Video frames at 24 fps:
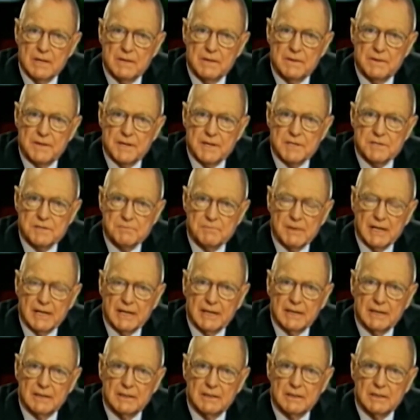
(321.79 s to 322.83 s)
This
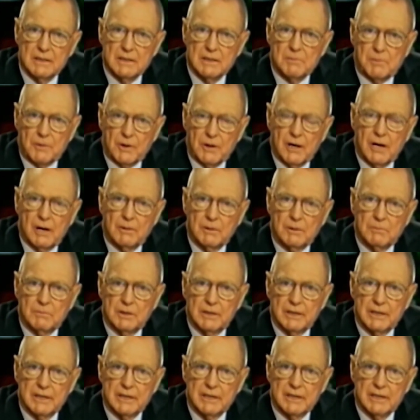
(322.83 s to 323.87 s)
man
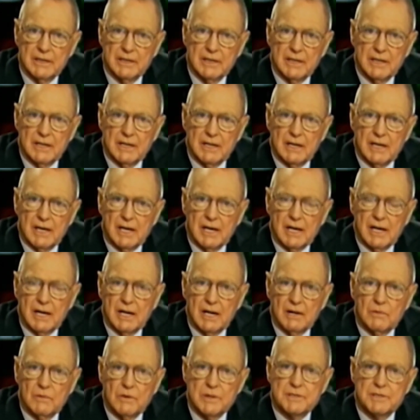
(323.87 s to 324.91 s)
probably
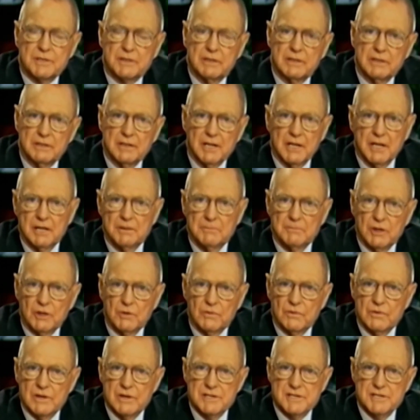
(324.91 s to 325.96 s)
uh, was condemned
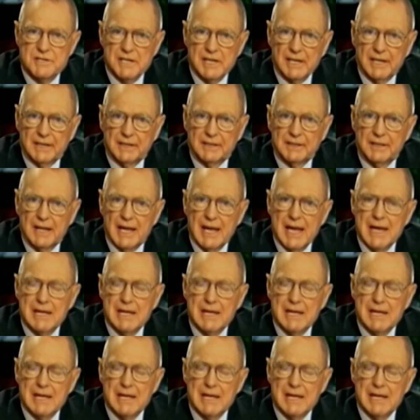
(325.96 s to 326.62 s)
over his sin.